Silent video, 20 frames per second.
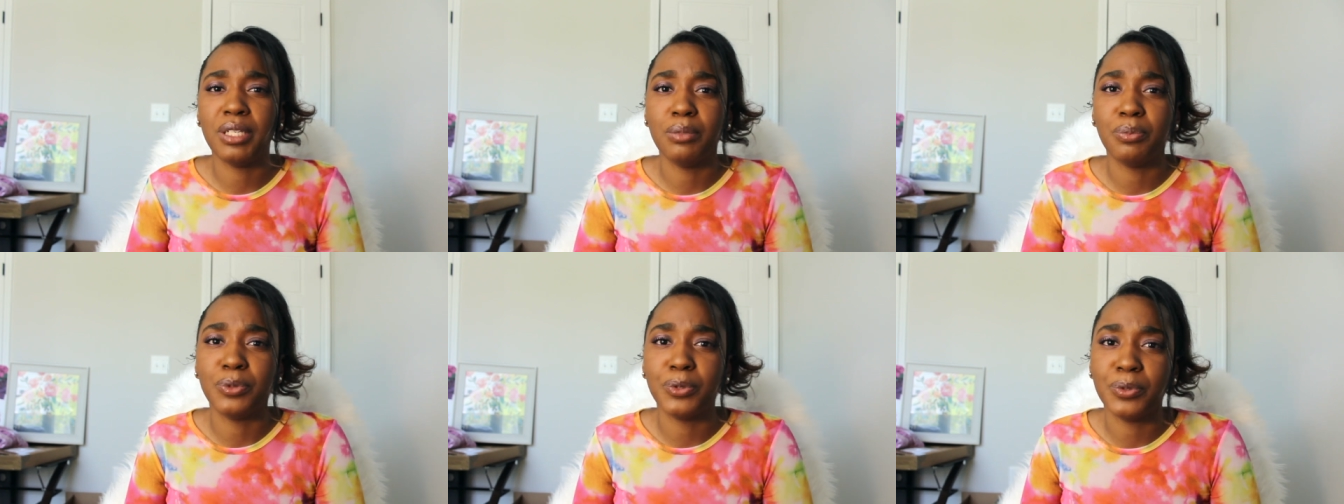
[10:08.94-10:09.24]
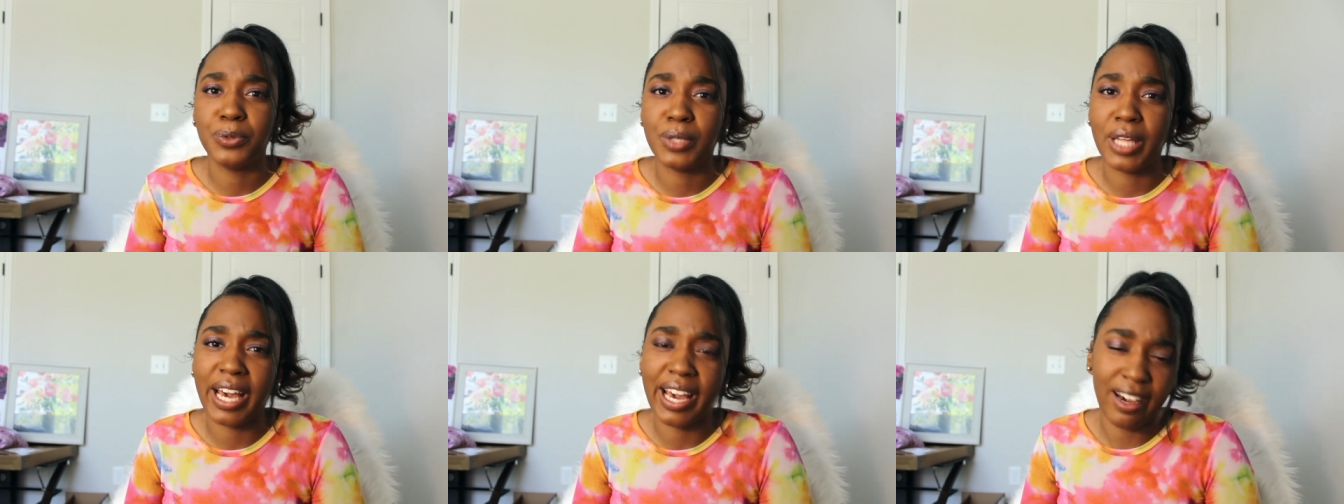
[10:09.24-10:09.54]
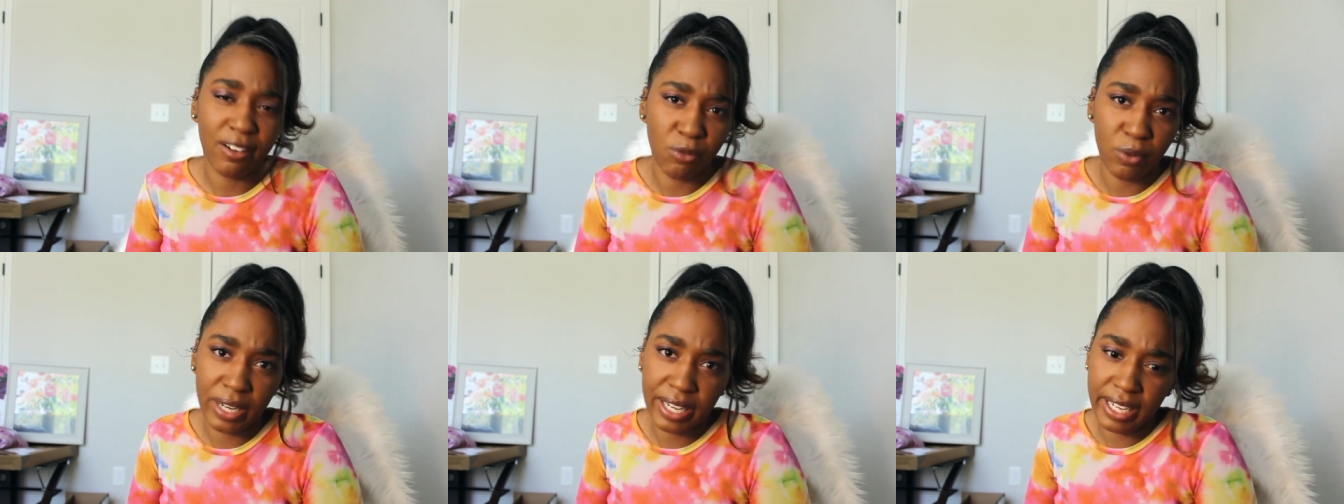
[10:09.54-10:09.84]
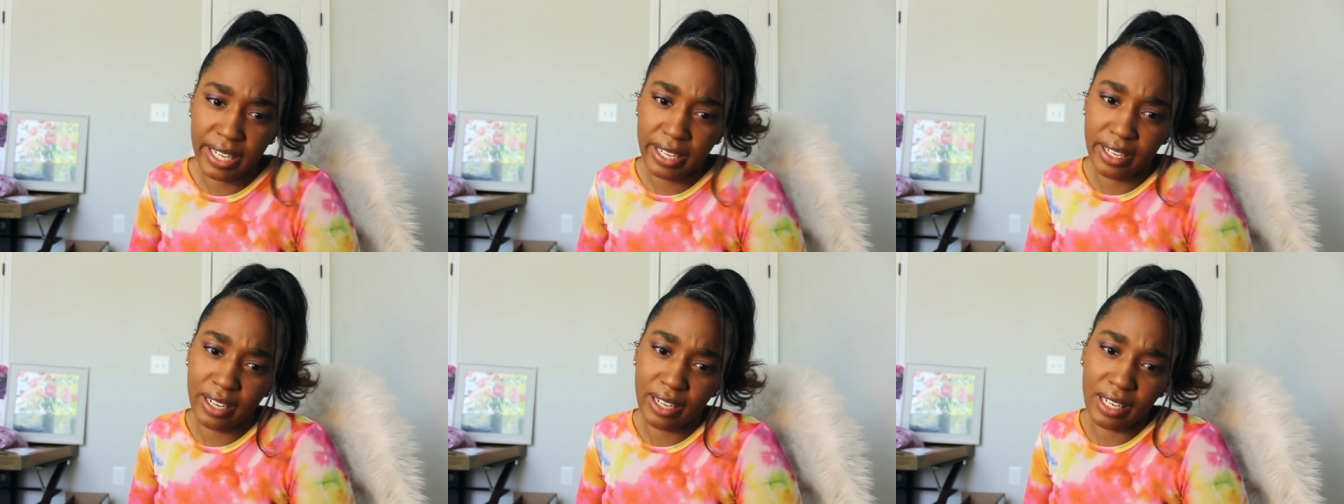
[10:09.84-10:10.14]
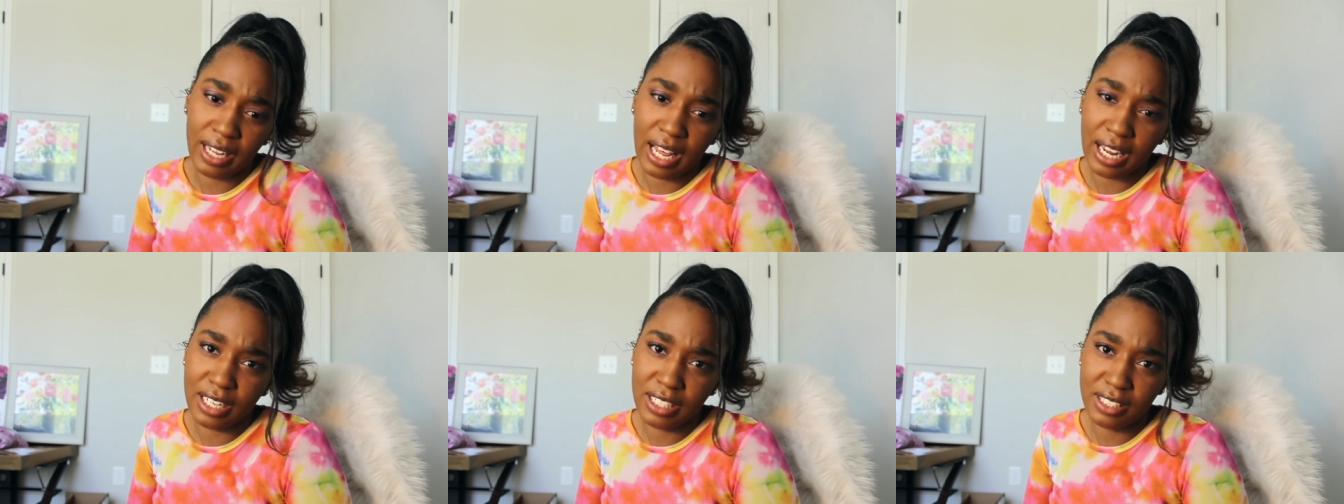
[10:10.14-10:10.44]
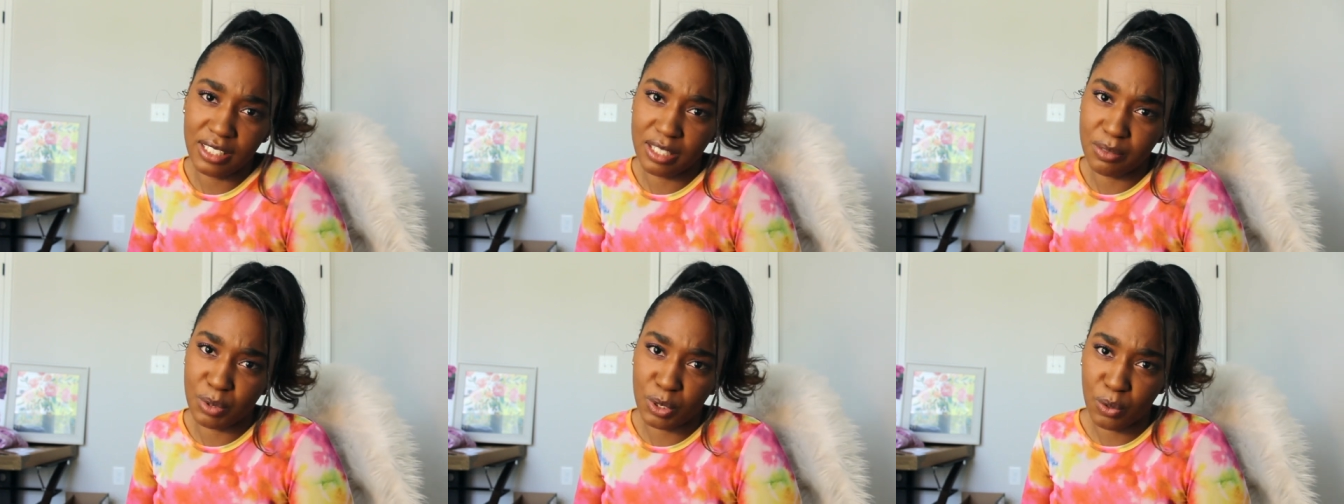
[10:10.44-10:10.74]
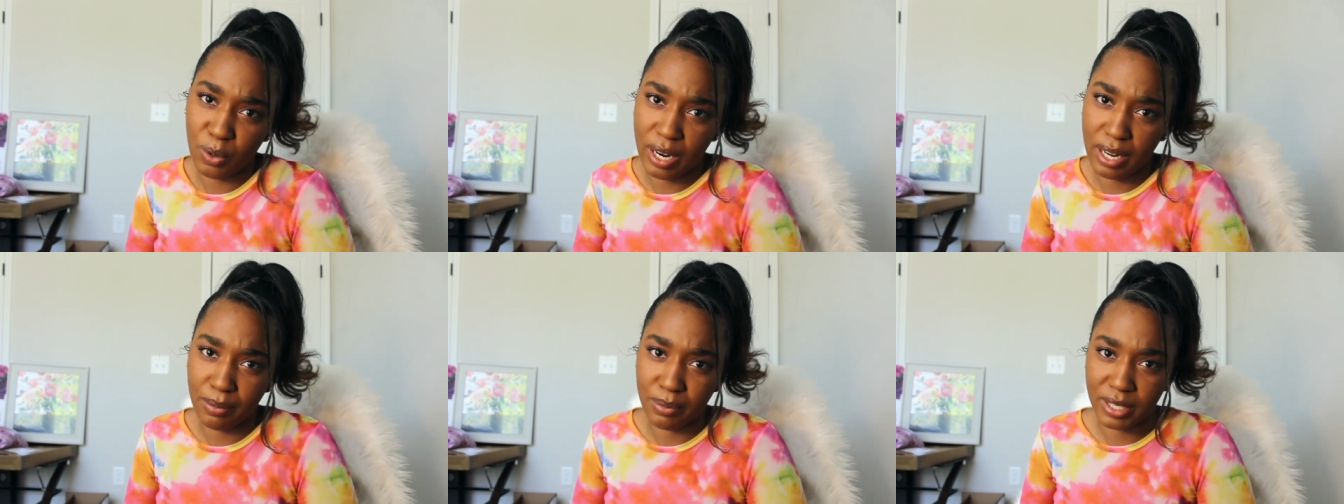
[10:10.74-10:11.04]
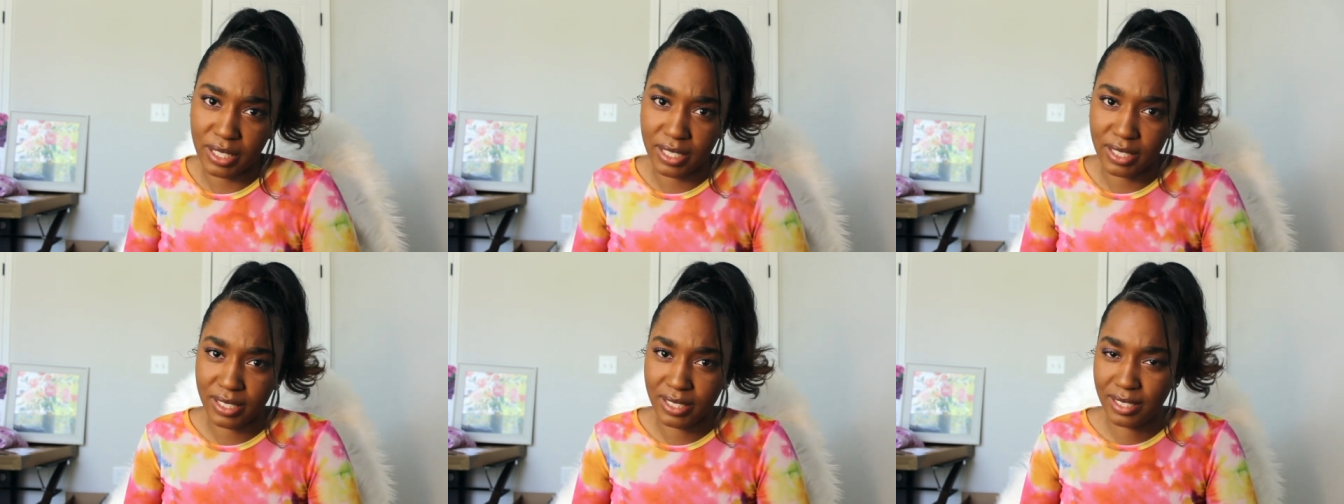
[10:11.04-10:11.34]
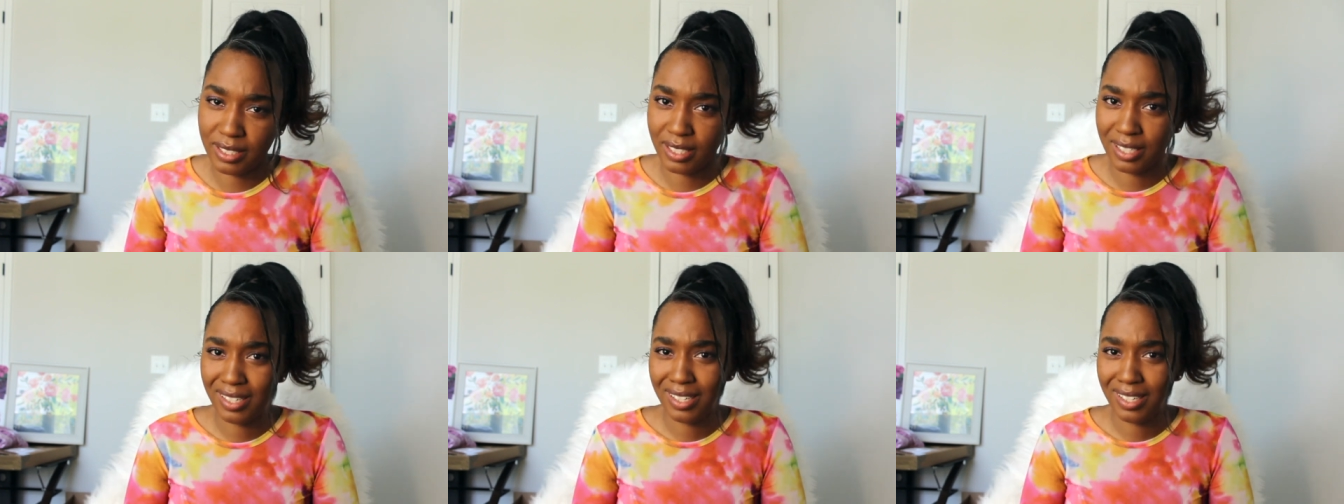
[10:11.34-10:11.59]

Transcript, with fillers: people that have way a lot of subscribers.